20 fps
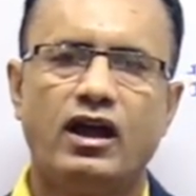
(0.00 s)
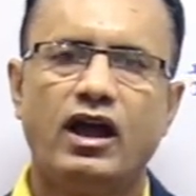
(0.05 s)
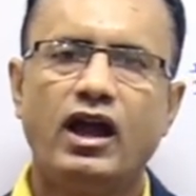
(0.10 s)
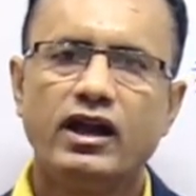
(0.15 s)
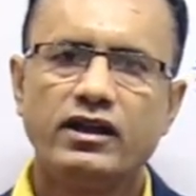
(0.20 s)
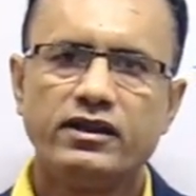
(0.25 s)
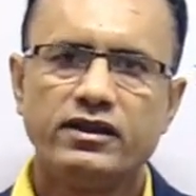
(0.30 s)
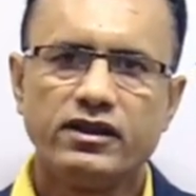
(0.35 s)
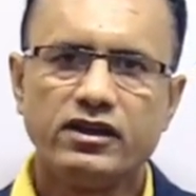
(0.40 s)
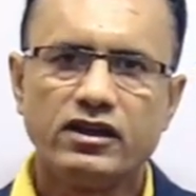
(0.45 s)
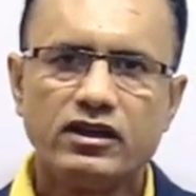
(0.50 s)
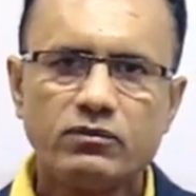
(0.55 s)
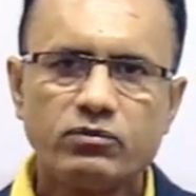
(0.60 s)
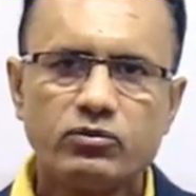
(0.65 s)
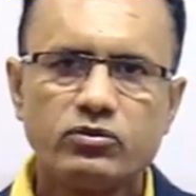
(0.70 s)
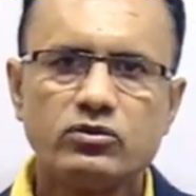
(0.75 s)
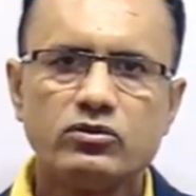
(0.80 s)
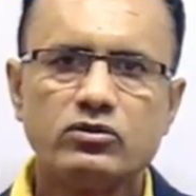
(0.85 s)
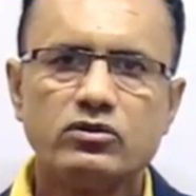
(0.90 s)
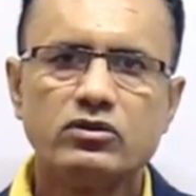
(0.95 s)
and
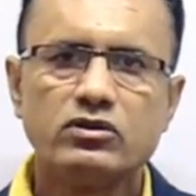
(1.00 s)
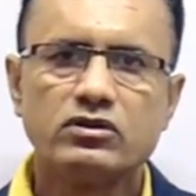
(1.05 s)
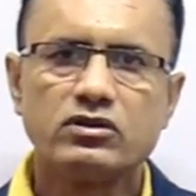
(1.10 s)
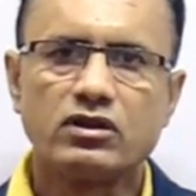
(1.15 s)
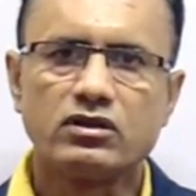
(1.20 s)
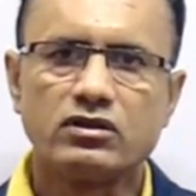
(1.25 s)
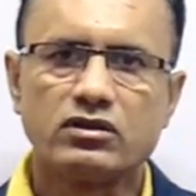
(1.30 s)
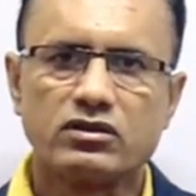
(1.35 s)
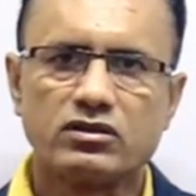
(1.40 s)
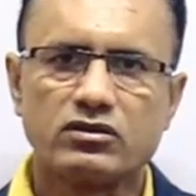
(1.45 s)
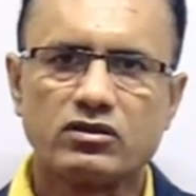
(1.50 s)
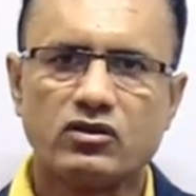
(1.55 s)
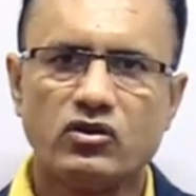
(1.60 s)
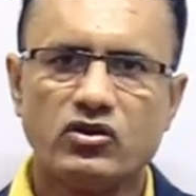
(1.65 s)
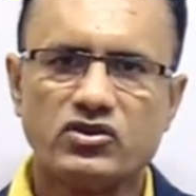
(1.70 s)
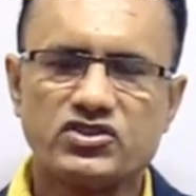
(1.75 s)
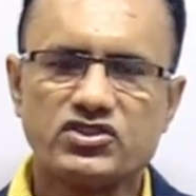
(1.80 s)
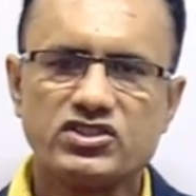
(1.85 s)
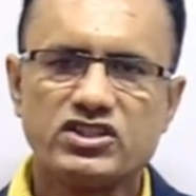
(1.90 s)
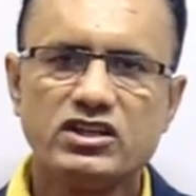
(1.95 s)
therefore
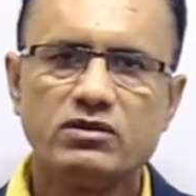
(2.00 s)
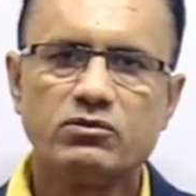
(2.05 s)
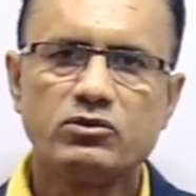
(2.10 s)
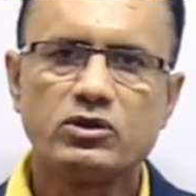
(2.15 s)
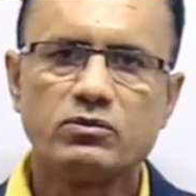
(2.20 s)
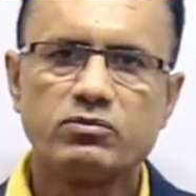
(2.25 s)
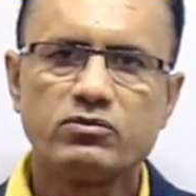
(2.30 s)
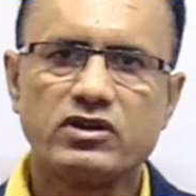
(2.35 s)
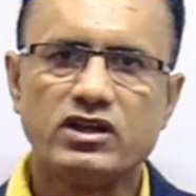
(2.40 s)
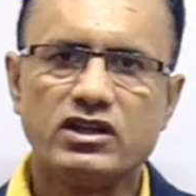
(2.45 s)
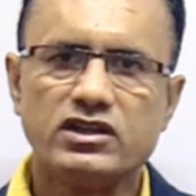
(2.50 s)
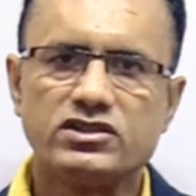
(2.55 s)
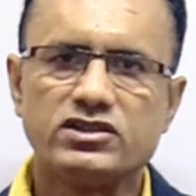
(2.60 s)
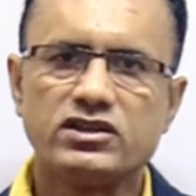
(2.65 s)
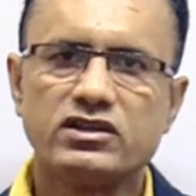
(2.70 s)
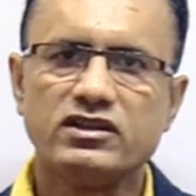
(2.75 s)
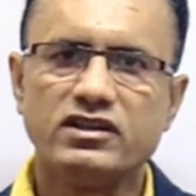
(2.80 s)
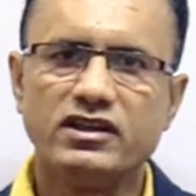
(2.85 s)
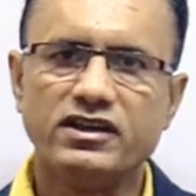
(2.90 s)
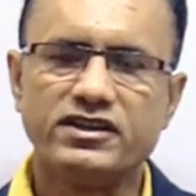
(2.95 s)
concept of
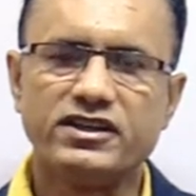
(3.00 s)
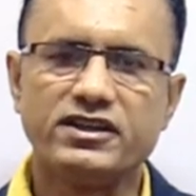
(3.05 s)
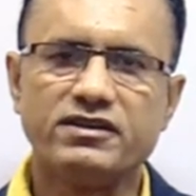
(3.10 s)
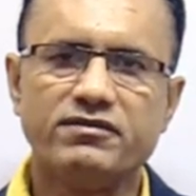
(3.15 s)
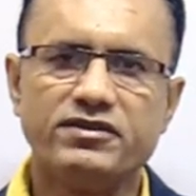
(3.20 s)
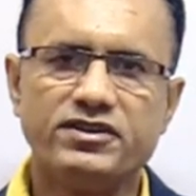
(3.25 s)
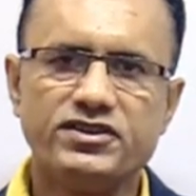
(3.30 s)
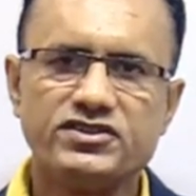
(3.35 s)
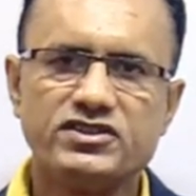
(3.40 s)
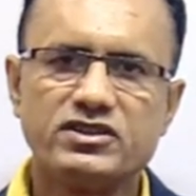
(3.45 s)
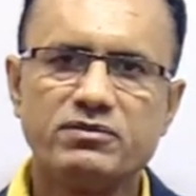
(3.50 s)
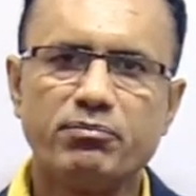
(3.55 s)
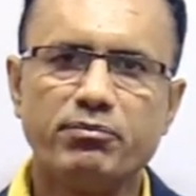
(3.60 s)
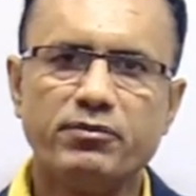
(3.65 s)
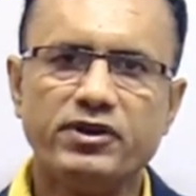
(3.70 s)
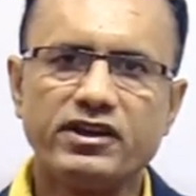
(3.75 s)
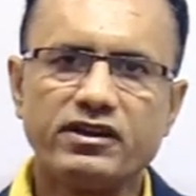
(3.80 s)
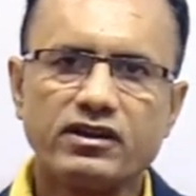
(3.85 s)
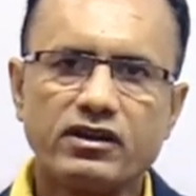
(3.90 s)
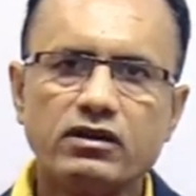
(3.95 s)
cultural relativism
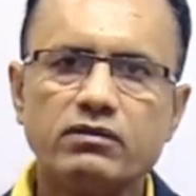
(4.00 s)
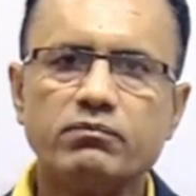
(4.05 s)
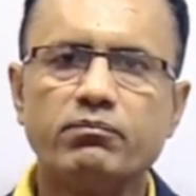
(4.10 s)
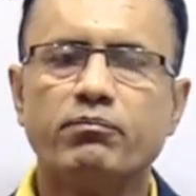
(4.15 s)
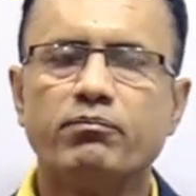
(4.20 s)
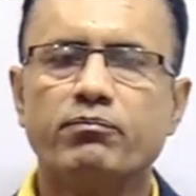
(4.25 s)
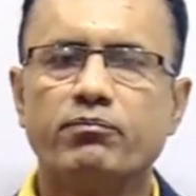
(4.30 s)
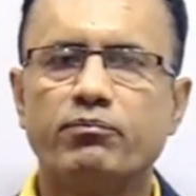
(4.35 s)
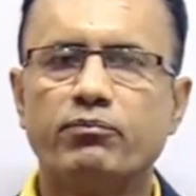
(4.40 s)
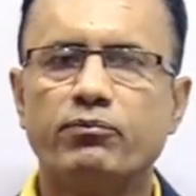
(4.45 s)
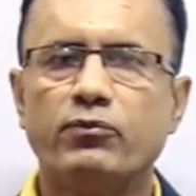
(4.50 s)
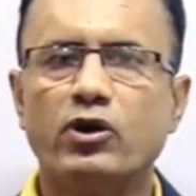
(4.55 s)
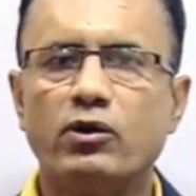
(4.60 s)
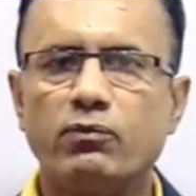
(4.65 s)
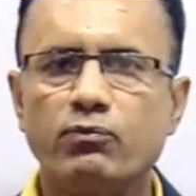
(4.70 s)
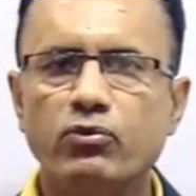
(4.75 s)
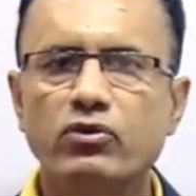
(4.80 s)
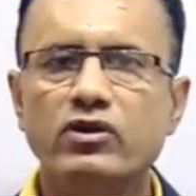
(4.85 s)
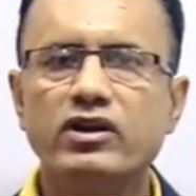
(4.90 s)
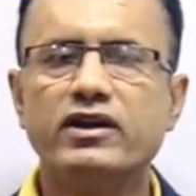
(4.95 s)
become
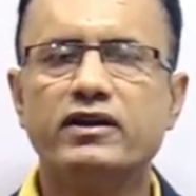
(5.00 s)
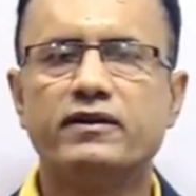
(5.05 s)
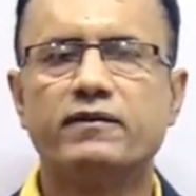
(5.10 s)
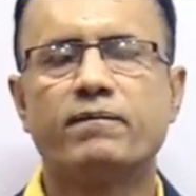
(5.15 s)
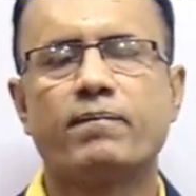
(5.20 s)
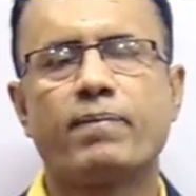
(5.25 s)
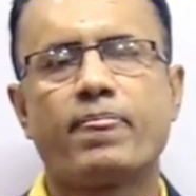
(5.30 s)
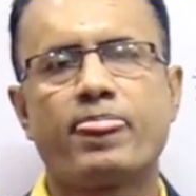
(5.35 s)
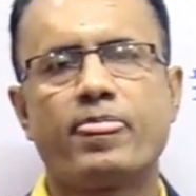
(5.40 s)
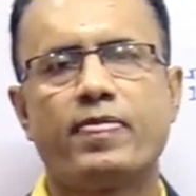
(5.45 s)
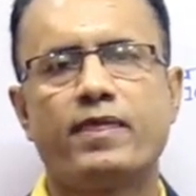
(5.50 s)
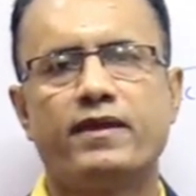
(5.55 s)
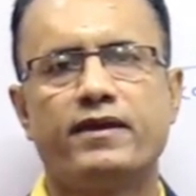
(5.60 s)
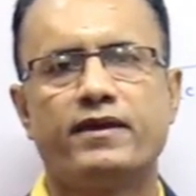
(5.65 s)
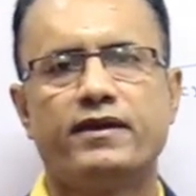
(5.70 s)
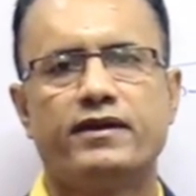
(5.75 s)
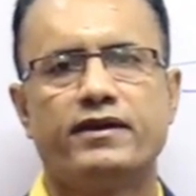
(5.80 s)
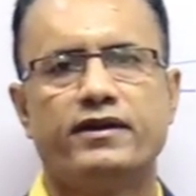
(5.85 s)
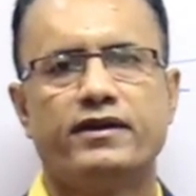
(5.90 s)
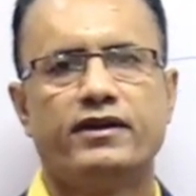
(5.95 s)
popular
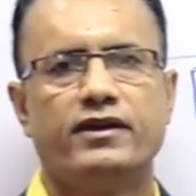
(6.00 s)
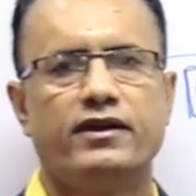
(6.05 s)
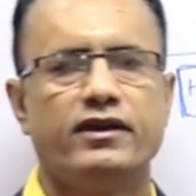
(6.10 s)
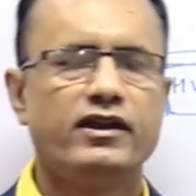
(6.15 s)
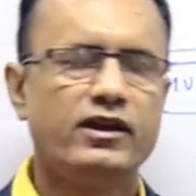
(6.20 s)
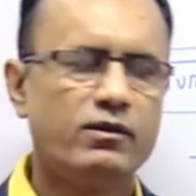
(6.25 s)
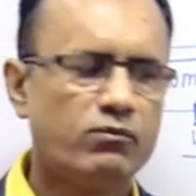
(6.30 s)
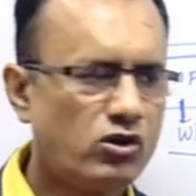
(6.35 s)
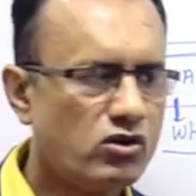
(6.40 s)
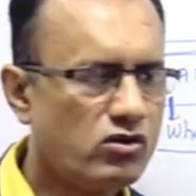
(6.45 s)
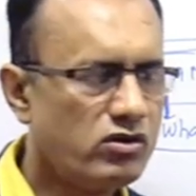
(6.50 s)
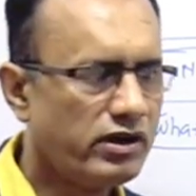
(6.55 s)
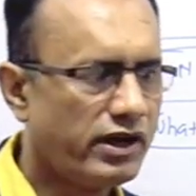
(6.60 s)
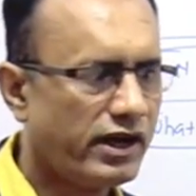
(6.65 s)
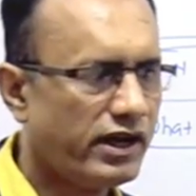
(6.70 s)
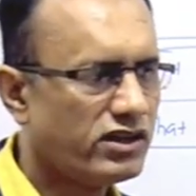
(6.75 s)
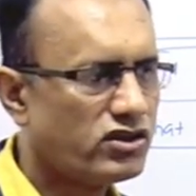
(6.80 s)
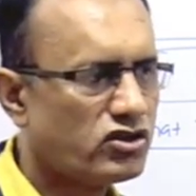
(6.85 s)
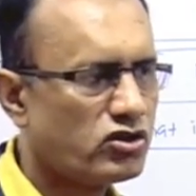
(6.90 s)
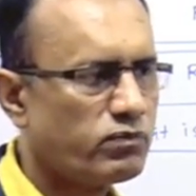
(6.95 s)
among
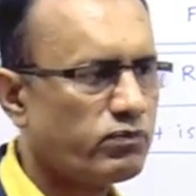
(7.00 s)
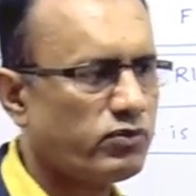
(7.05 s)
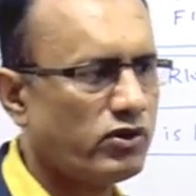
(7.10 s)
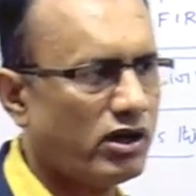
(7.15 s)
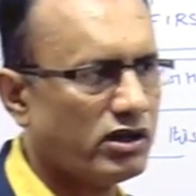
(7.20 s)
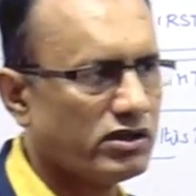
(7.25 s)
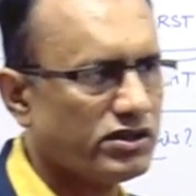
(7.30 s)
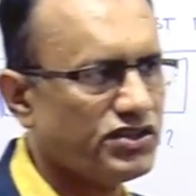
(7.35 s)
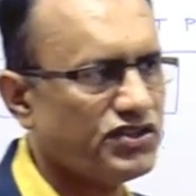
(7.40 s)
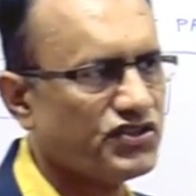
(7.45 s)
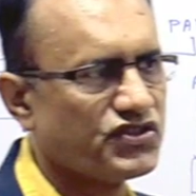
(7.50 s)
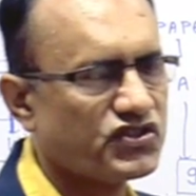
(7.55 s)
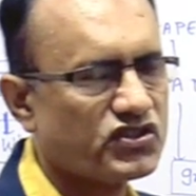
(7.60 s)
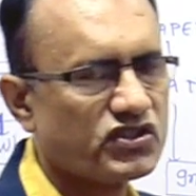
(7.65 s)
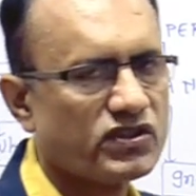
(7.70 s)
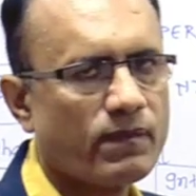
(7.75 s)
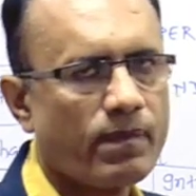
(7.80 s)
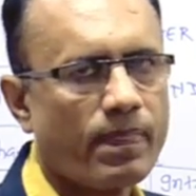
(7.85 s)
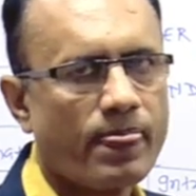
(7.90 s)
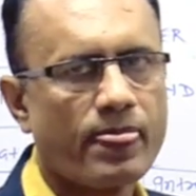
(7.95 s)

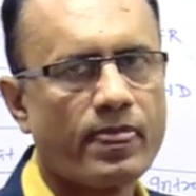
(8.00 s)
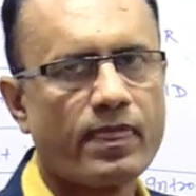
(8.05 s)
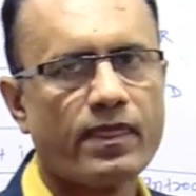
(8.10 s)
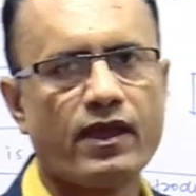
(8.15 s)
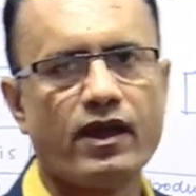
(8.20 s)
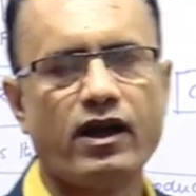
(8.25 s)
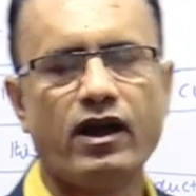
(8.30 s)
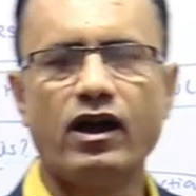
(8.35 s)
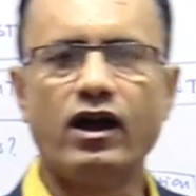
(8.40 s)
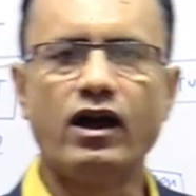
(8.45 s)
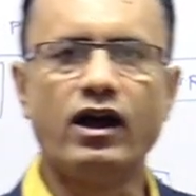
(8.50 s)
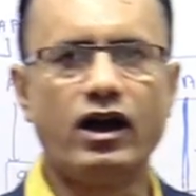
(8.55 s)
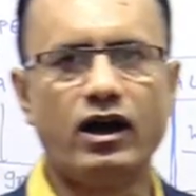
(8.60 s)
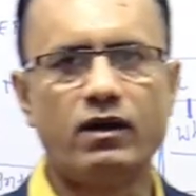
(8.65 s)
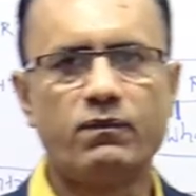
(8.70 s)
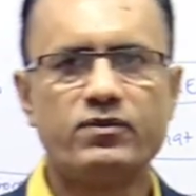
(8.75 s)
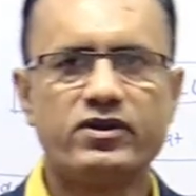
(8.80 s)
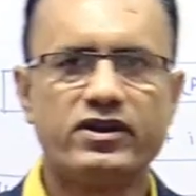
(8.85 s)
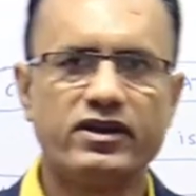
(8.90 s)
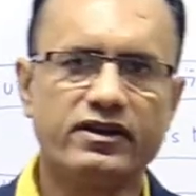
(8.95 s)
anthropologists
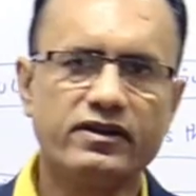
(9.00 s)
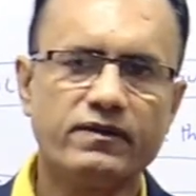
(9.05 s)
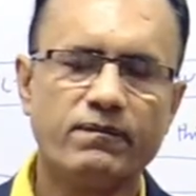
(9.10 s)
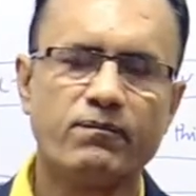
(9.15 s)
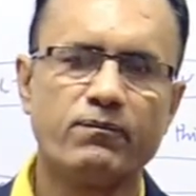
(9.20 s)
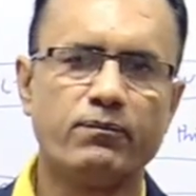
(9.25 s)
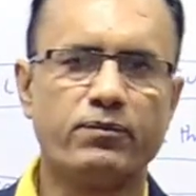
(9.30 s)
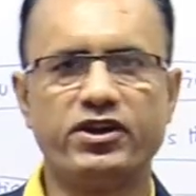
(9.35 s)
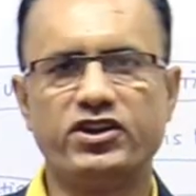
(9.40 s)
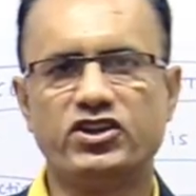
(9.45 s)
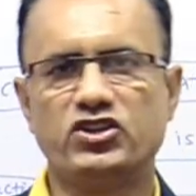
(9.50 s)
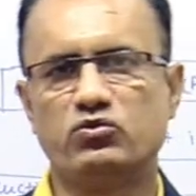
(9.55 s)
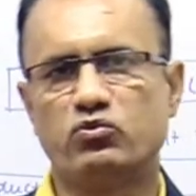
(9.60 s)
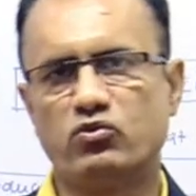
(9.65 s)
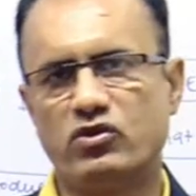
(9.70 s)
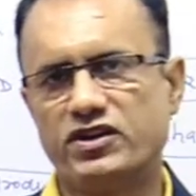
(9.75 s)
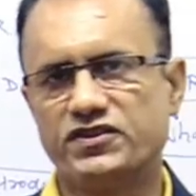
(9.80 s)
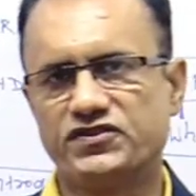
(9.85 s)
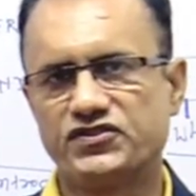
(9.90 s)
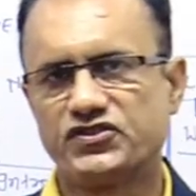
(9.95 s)
after French
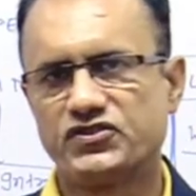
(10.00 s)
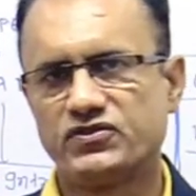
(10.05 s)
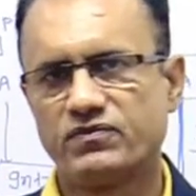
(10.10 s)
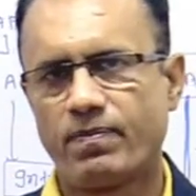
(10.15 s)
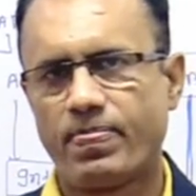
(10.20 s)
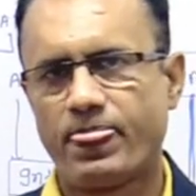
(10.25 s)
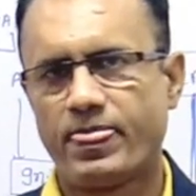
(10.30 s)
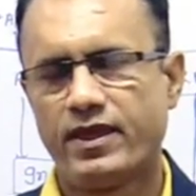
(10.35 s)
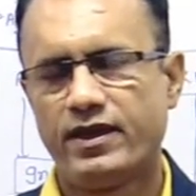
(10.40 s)
Boas.